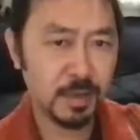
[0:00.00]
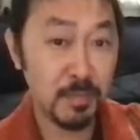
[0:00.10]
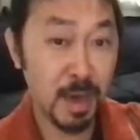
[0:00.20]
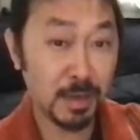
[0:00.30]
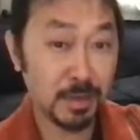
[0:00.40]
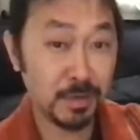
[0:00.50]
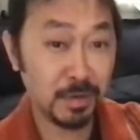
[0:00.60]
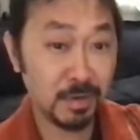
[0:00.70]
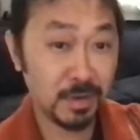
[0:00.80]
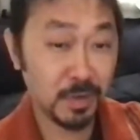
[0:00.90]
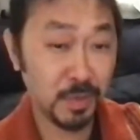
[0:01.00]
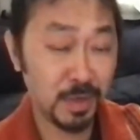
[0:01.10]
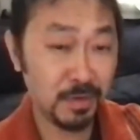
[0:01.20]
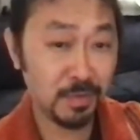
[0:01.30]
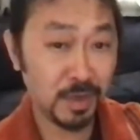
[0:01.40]
the master
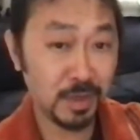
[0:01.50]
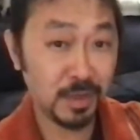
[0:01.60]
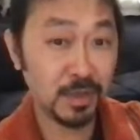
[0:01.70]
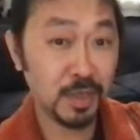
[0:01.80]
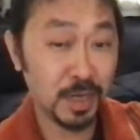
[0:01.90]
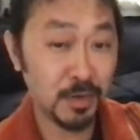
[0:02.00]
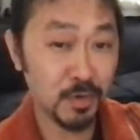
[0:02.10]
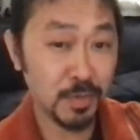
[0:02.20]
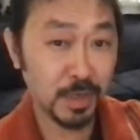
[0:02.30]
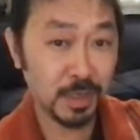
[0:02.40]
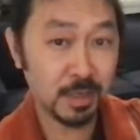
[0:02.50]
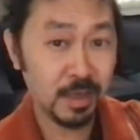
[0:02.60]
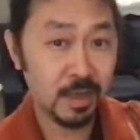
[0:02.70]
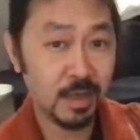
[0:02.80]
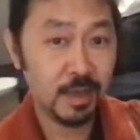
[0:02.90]
suite, which is ginormous.
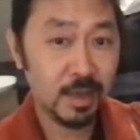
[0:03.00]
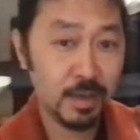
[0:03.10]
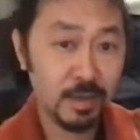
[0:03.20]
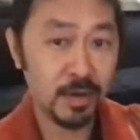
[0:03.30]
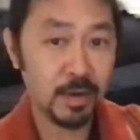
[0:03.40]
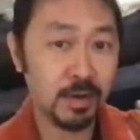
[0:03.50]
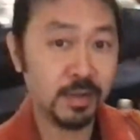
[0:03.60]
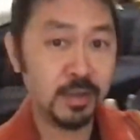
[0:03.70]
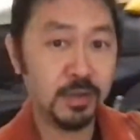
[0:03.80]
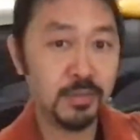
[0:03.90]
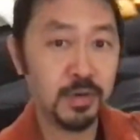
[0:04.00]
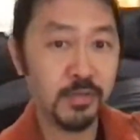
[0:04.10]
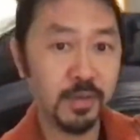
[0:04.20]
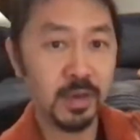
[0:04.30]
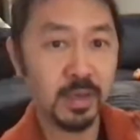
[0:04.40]
There are two
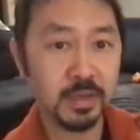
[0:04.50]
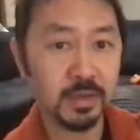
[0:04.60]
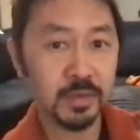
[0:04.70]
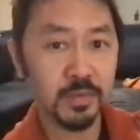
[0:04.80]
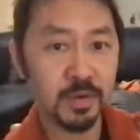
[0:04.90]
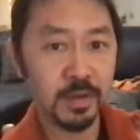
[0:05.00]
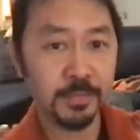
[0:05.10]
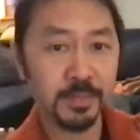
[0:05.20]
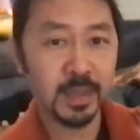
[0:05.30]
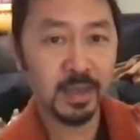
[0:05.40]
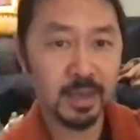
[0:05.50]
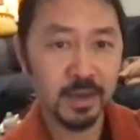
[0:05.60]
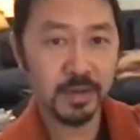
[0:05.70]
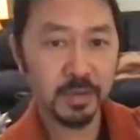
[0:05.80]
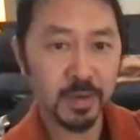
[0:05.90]
Murphy beds. There's one.
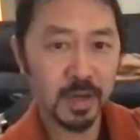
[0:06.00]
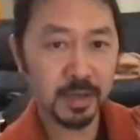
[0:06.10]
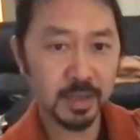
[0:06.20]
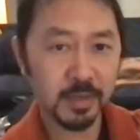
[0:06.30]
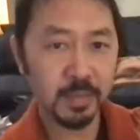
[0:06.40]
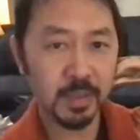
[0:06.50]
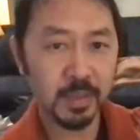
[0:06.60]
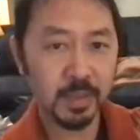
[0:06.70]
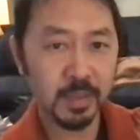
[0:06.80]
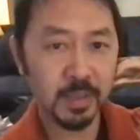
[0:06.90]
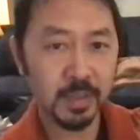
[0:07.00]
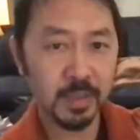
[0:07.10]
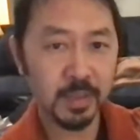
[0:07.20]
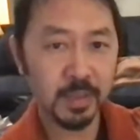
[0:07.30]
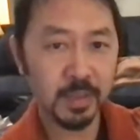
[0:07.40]
Here's the one I'm sleeping
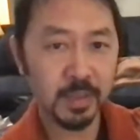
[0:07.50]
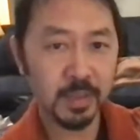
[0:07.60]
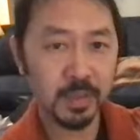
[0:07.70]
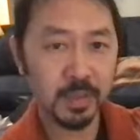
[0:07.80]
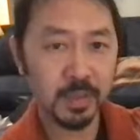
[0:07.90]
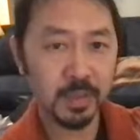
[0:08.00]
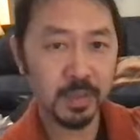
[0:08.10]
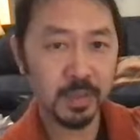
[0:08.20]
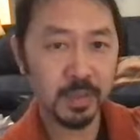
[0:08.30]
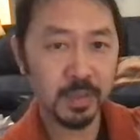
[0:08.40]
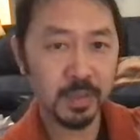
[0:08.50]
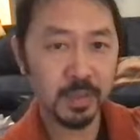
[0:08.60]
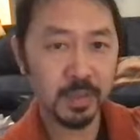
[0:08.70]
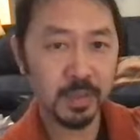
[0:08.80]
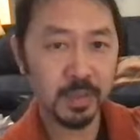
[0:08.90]
on. I'm going to have
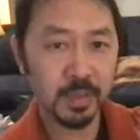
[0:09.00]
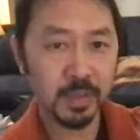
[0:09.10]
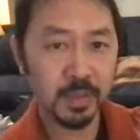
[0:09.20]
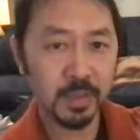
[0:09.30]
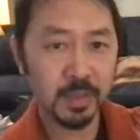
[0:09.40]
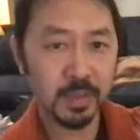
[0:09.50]
two roommates.